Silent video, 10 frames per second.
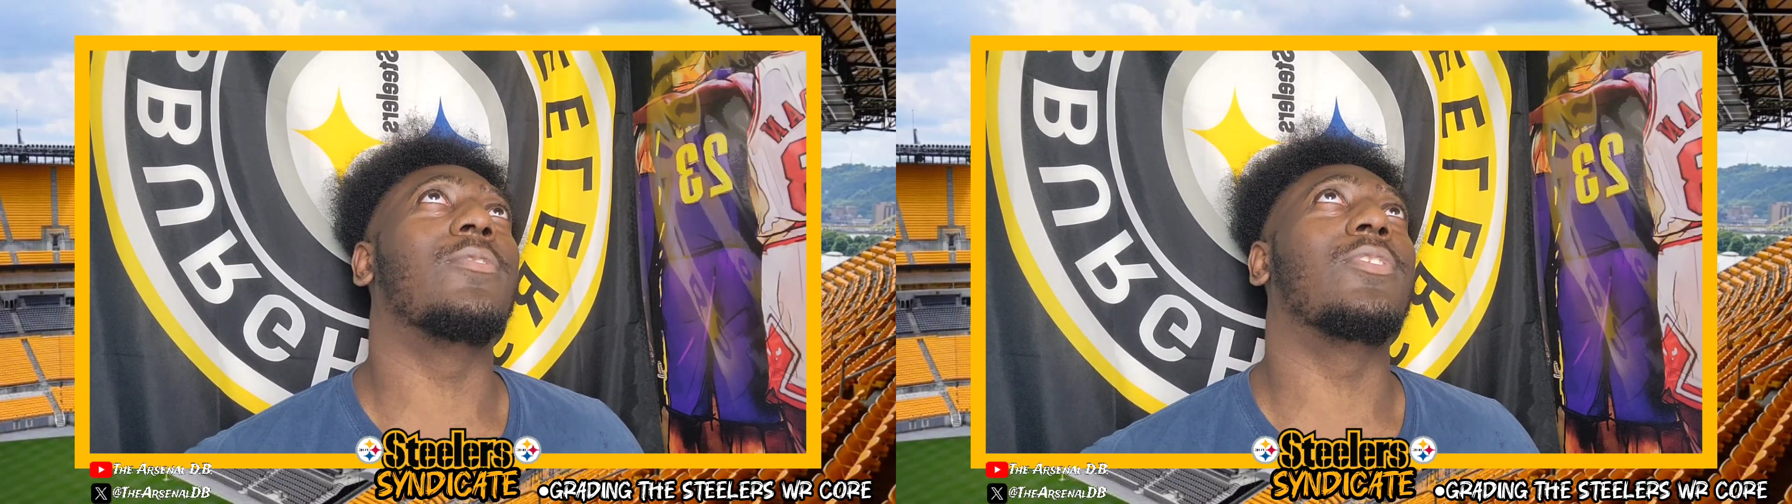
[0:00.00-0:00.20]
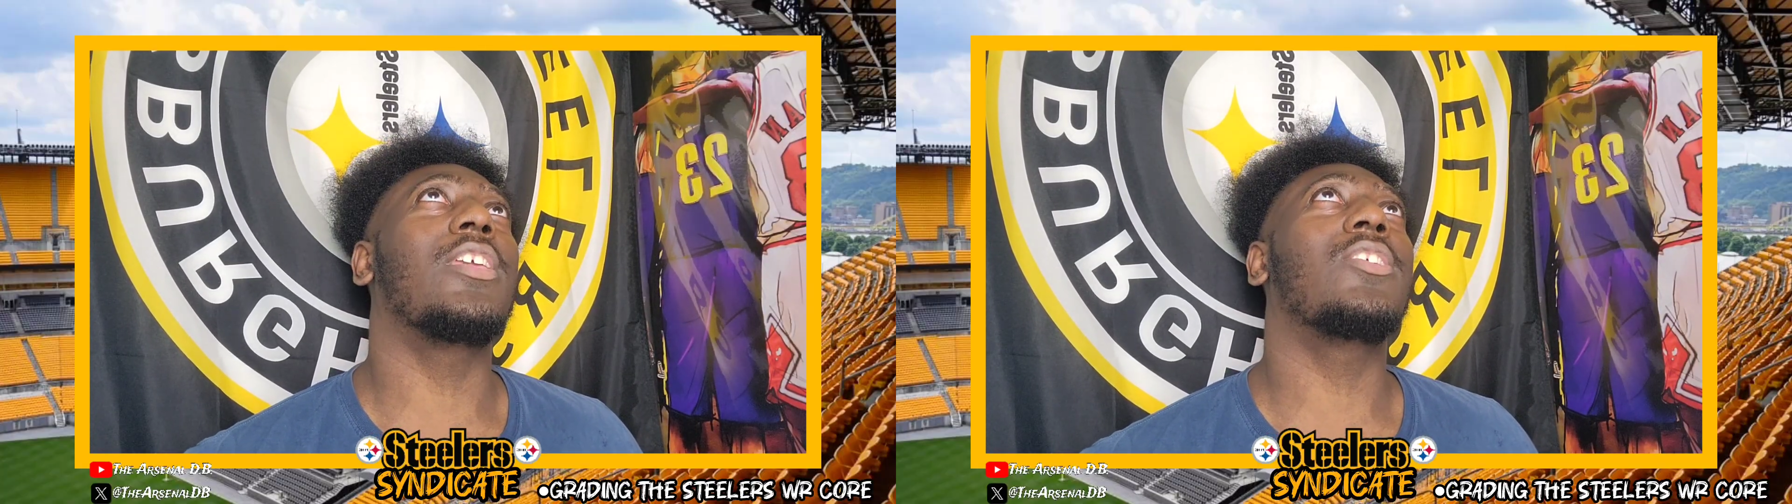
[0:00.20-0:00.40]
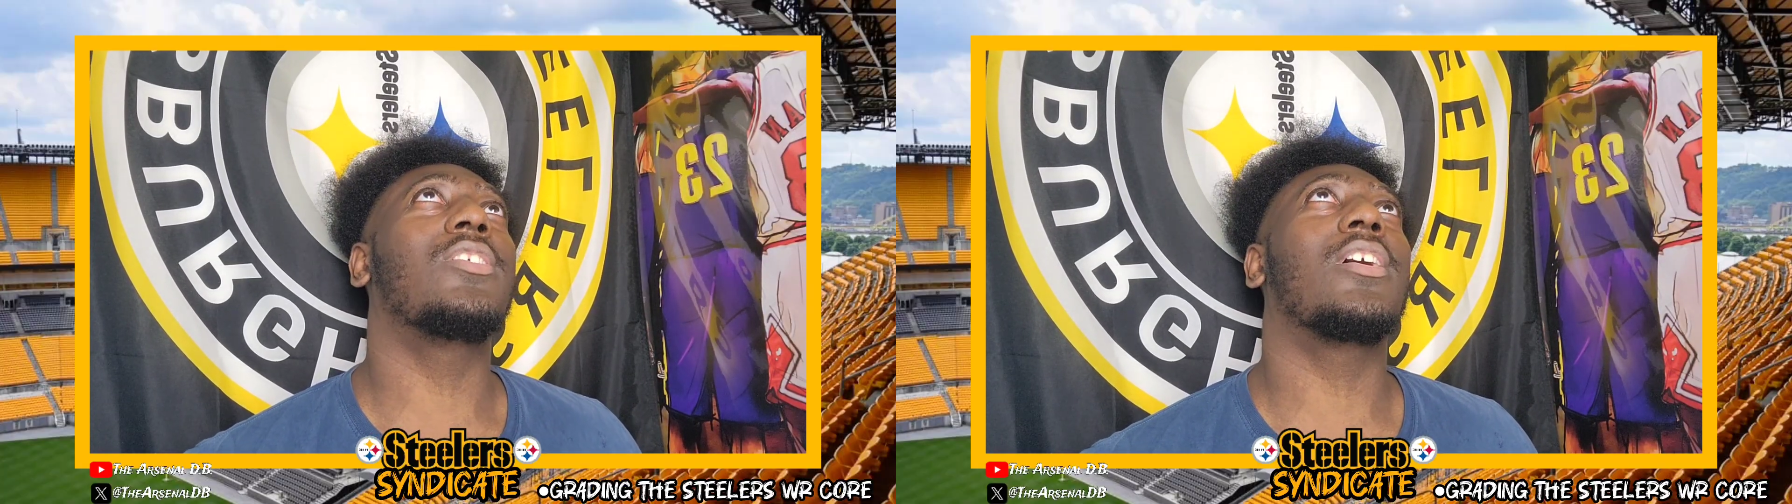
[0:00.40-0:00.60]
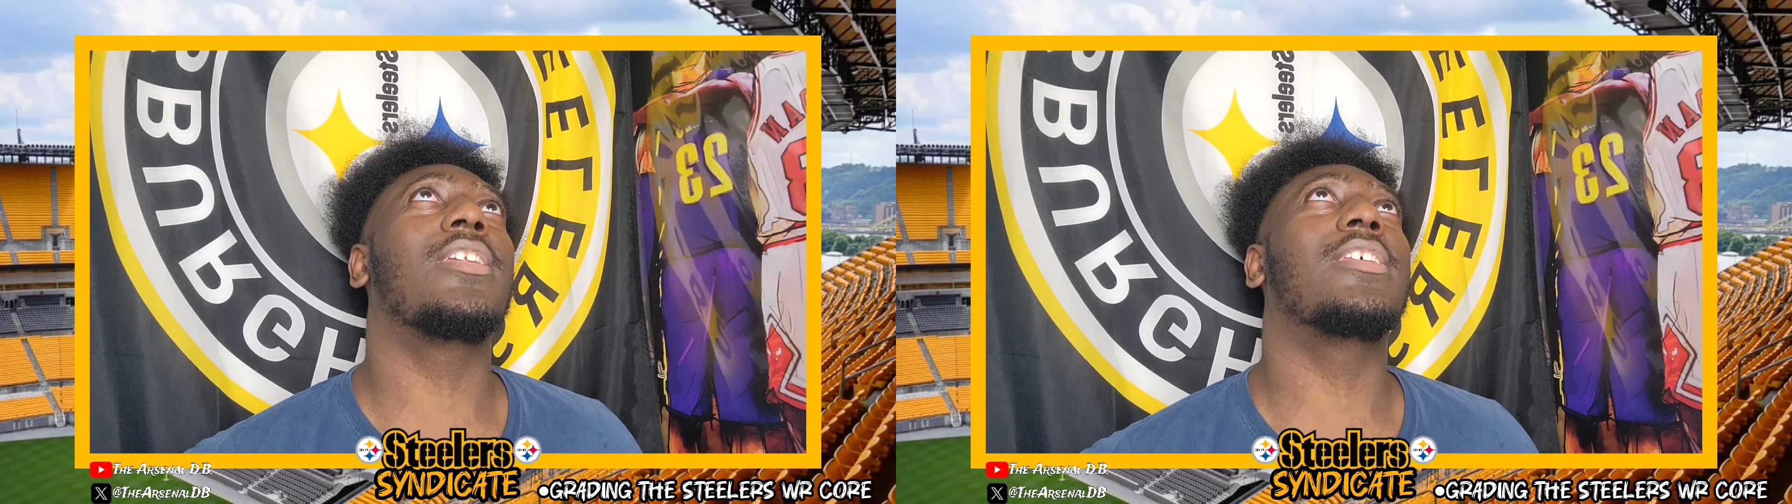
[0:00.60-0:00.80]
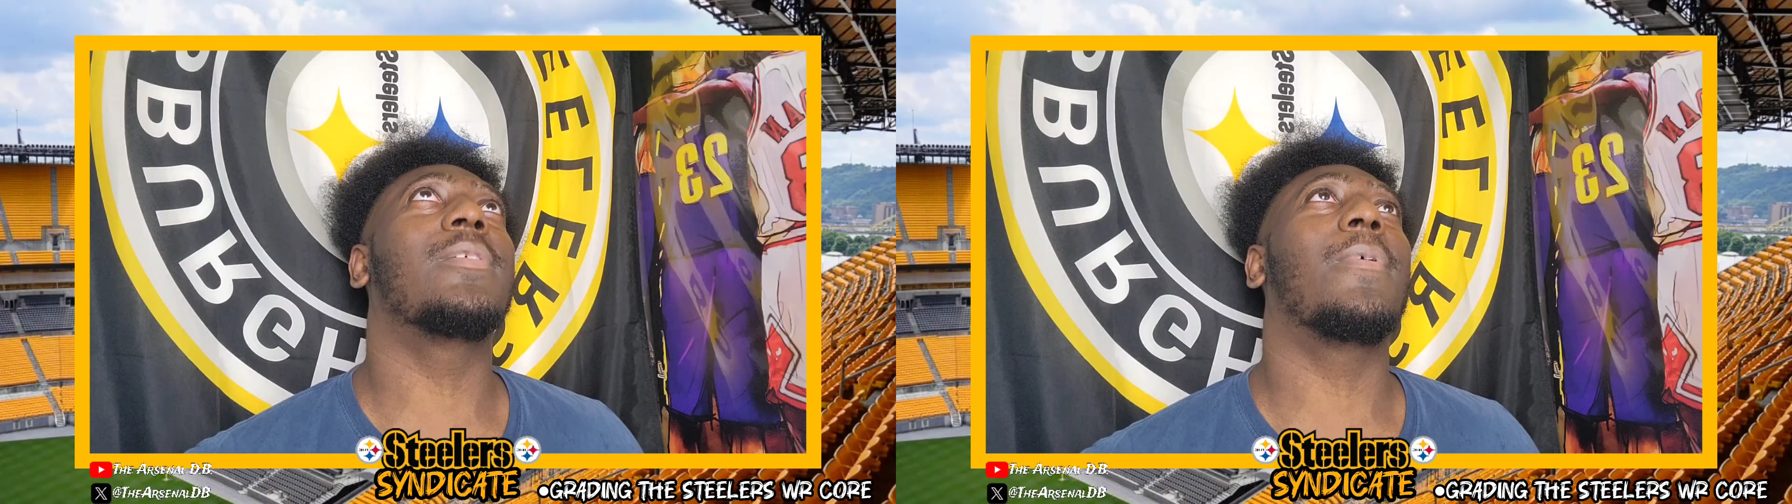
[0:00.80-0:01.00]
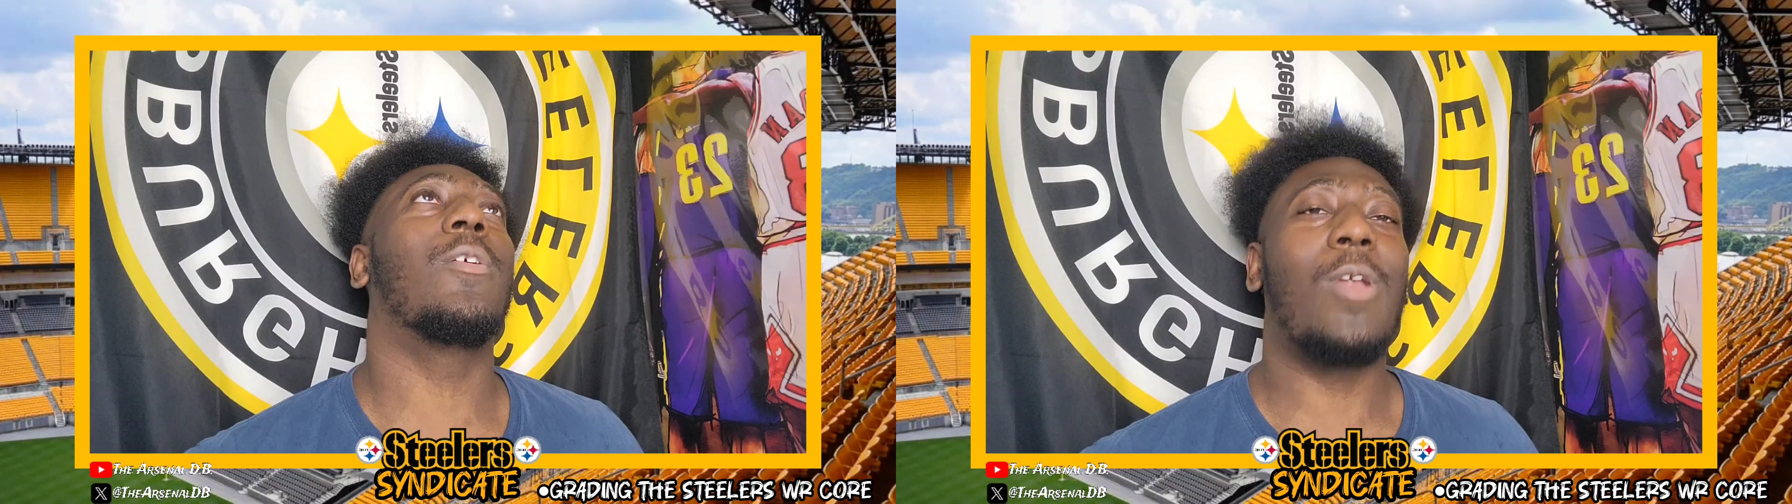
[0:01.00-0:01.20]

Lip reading: It's Keyshawn, there's somebody,